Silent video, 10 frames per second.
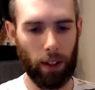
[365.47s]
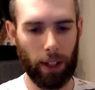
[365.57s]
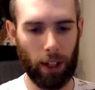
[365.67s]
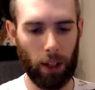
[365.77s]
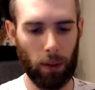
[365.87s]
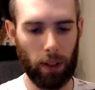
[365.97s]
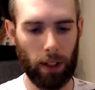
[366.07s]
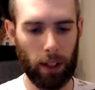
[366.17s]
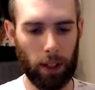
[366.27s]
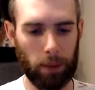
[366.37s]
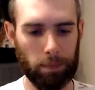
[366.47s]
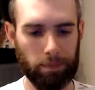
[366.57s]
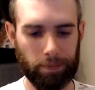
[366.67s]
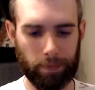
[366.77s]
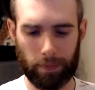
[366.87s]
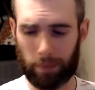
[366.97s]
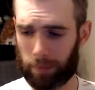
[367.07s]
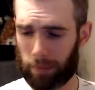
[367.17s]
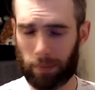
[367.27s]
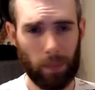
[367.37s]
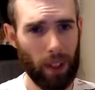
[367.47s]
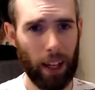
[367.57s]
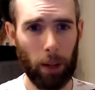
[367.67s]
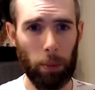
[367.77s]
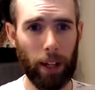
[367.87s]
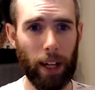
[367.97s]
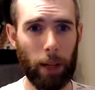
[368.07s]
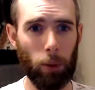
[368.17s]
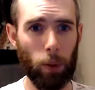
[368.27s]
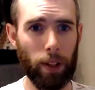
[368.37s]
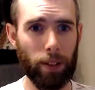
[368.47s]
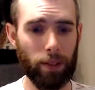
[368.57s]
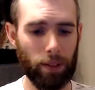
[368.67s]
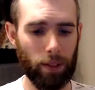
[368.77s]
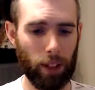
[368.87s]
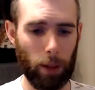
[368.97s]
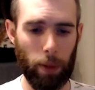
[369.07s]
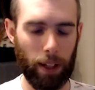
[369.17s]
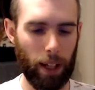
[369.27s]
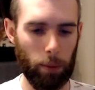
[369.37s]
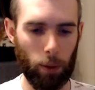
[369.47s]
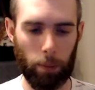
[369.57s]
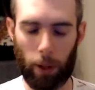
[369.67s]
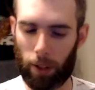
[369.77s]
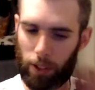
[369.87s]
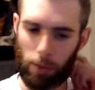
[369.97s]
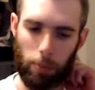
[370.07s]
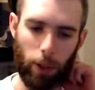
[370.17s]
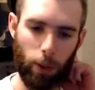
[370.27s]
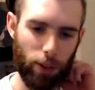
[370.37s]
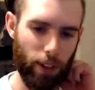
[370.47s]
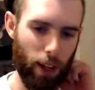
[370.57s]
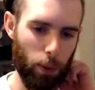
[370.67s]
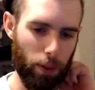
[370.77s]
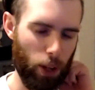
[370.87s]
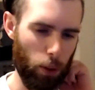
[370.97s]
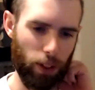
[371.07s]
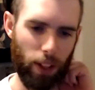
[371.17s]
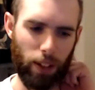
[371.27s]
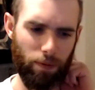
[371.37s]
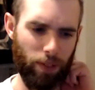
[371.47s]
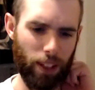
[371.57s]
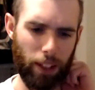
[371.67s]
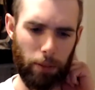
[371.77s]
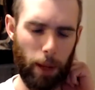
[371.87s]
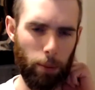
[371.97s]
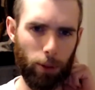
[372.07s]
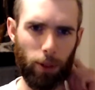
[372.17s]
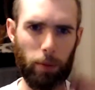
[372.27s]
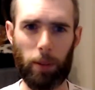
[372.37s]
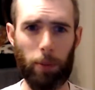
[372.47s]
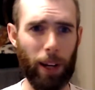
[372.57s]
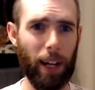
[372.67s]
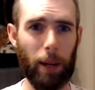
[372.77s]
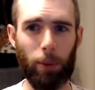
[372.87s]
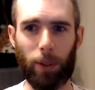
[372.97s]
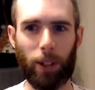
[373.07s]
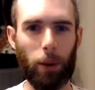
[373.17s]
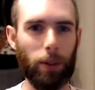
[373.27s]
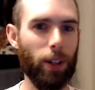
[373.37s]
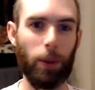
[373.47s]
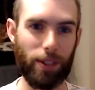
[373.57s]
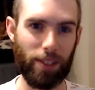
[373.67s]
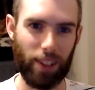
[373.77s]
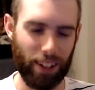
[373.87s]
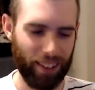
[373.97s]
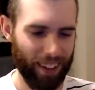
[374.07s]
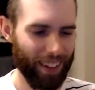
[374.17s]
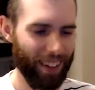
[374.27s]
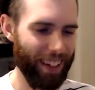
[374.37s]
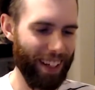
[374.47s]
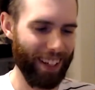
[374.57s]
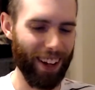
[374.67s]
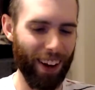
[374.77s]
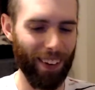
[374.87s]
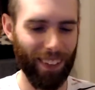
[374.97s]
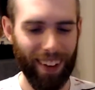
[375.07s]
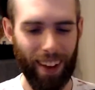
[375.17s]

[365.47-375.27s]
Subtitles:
You know, at a pineapple one, it's like a pineapple and barrel aged imperial stout with coconut, vanilla, and maple syrup. And the pineapple and coconut was insane, you know.